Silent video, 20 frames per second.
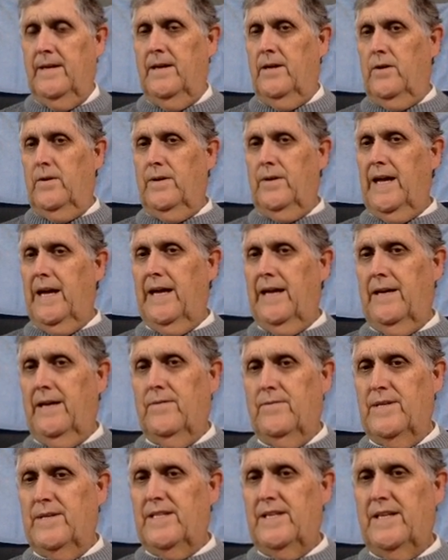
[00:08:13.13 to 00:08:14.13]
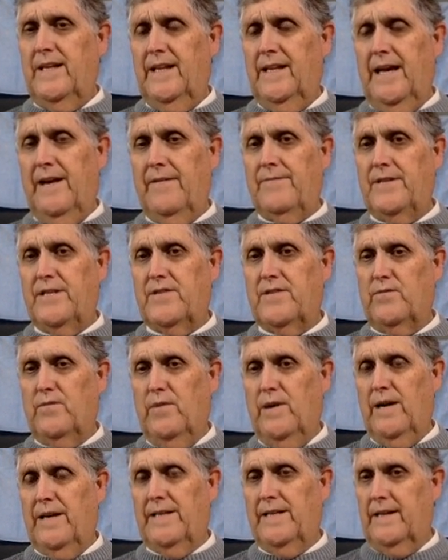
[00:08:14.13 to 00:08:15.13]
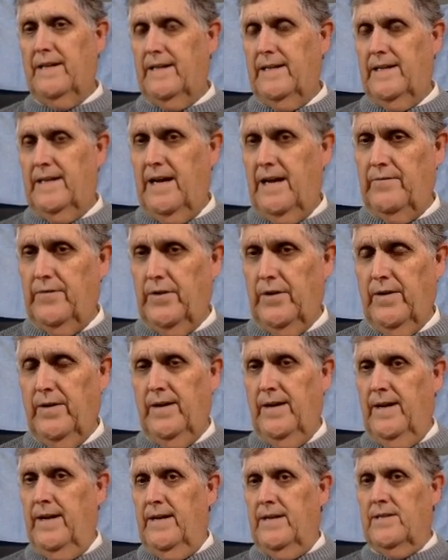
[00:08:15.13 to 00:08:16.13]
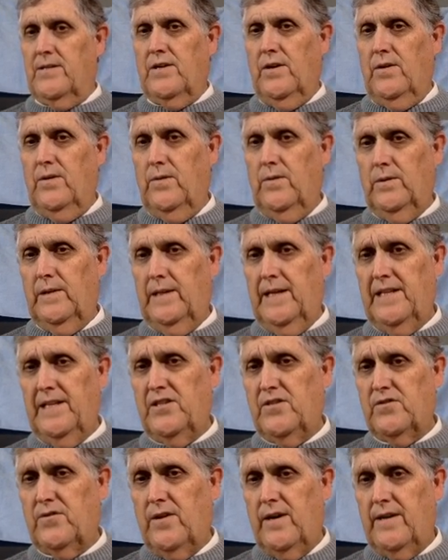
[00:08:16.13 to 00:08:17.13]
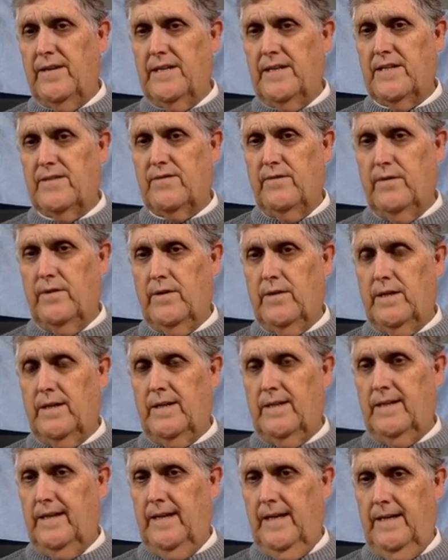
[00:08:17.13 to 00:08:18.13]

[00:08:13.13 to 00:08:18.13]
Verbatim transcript: Okay, we still have this one to cover, so let's draw this vertically.